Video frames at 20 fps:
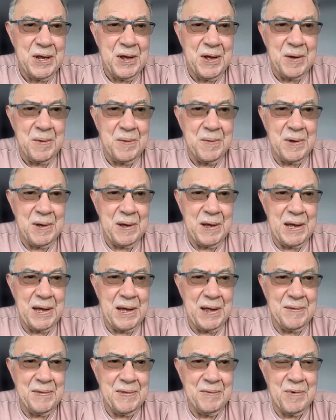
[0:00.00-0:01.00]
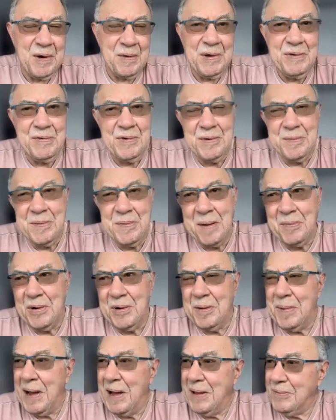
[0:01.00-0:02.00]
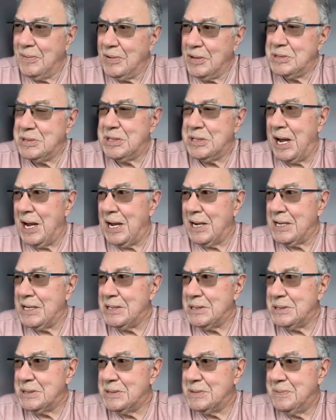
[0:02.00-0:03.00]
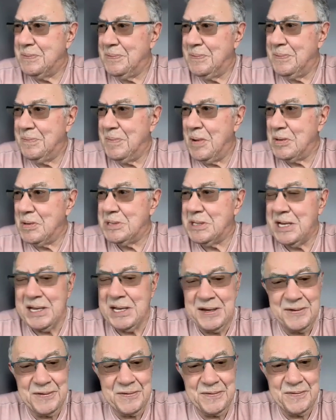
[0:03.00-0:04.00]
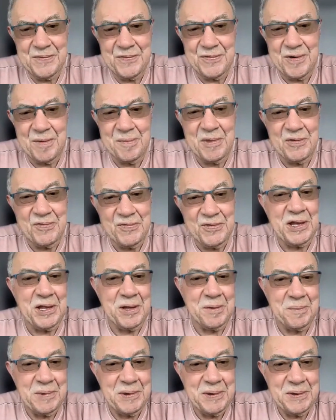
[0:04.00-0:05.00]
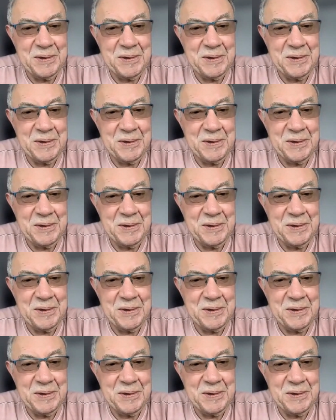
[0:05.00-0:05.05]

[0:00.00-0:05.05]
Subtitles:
what we remember about Woodstock is mostly from the film.